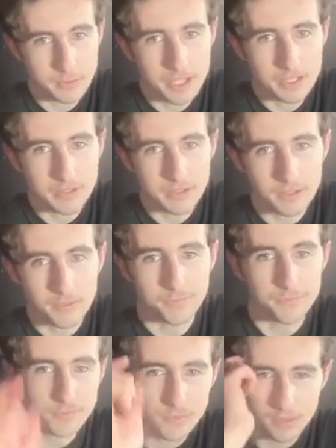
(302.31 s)
We need to
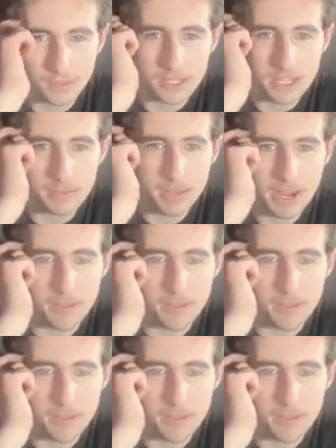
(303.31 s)
keep that